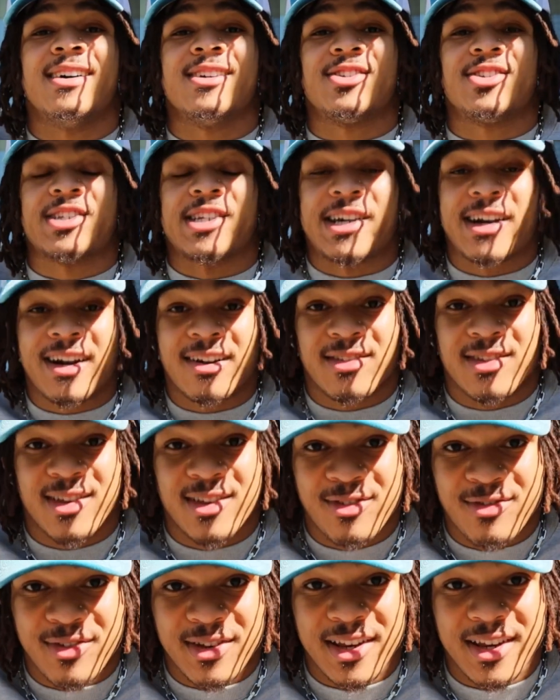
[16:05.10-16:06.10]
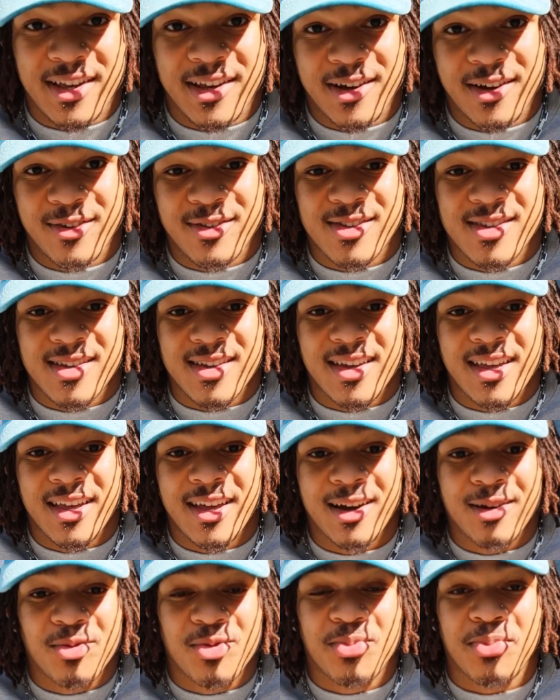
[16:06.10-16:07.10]
share out this video to
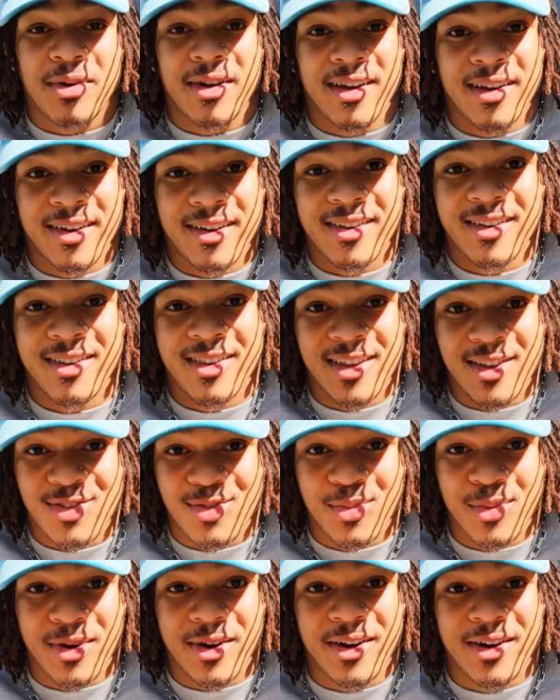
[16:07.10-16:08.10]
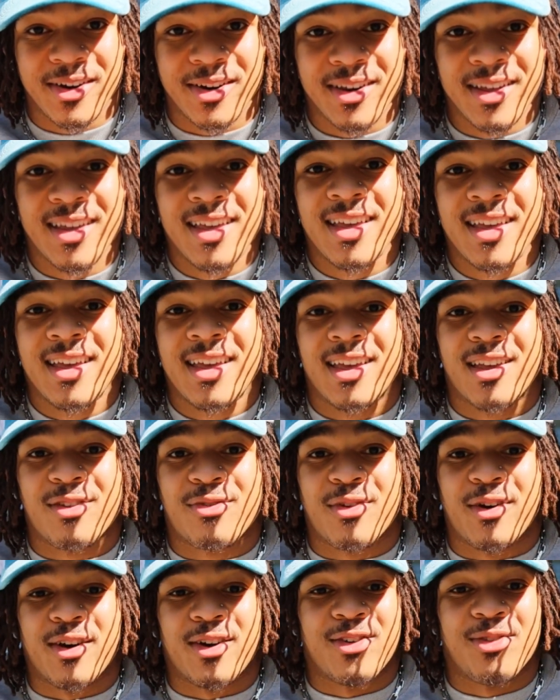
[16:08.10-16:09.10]
help spread this word as
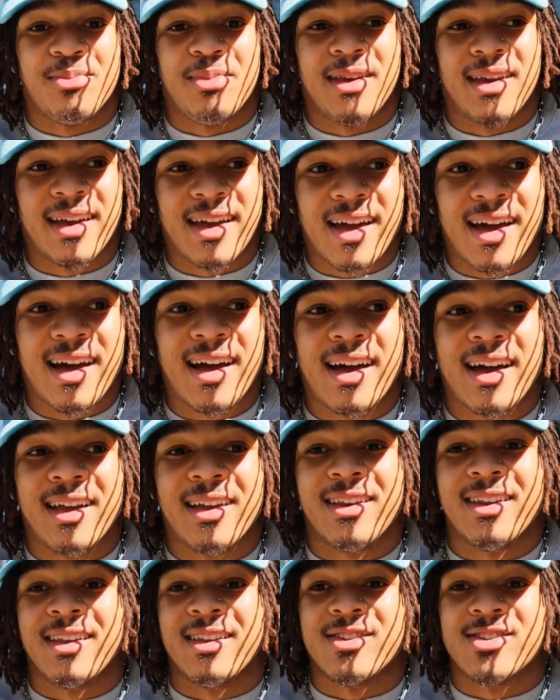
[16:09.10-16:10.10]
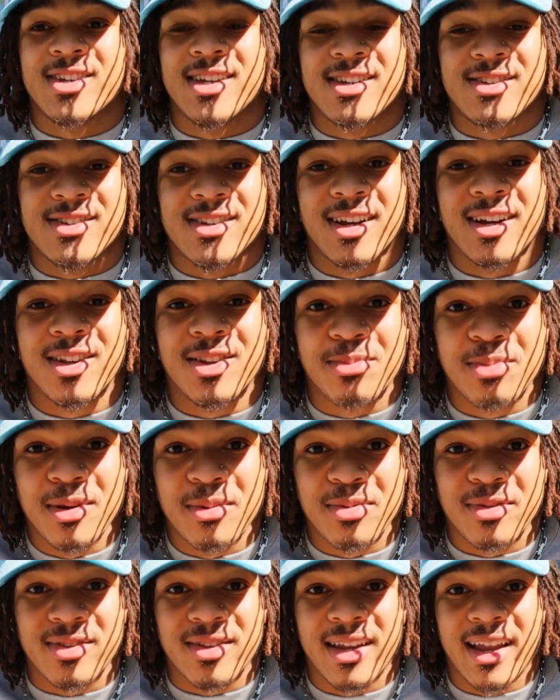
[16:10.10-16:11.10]
far as being kind and changing other
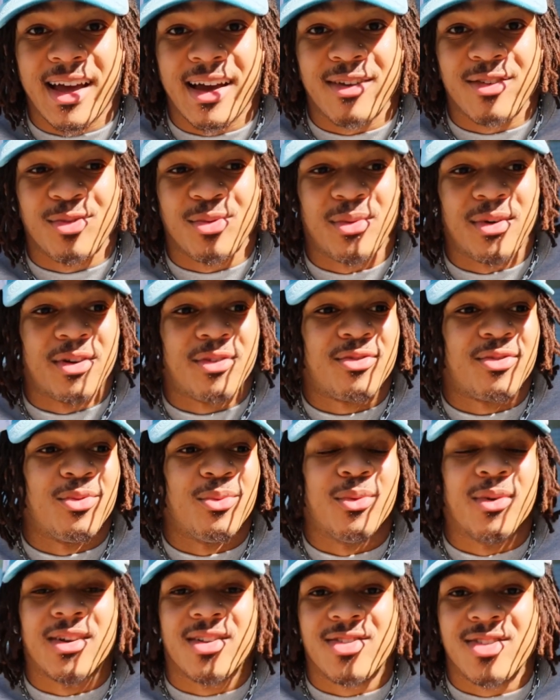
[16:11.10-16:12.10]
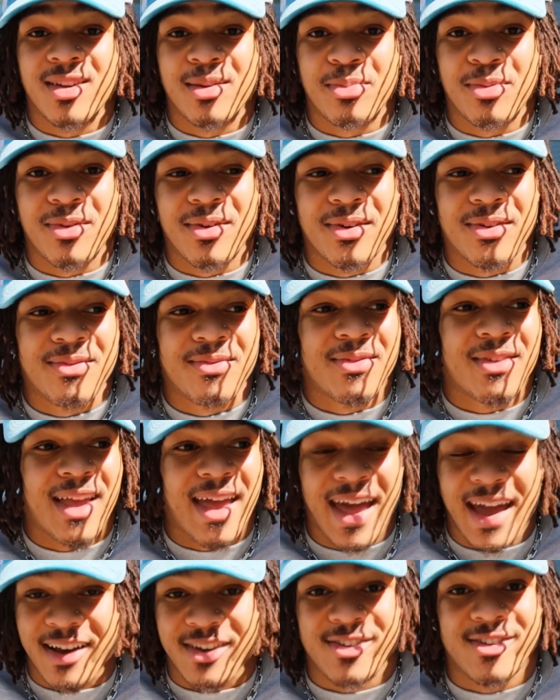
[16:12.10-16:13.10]
people's lives with one simple
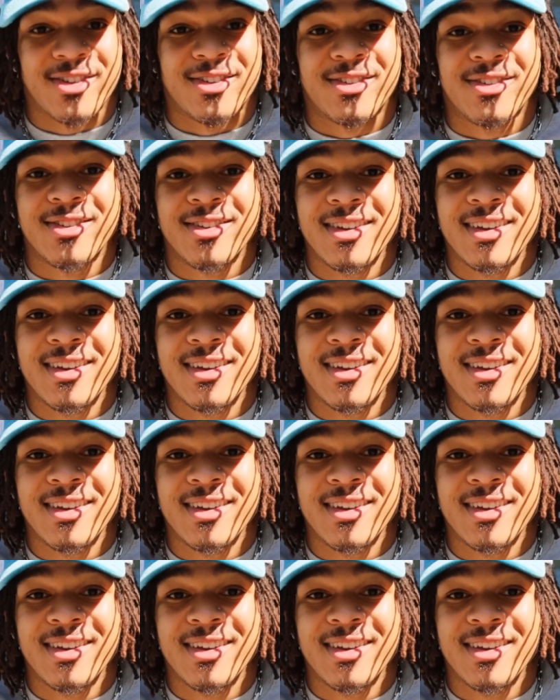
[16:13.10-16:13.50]
action.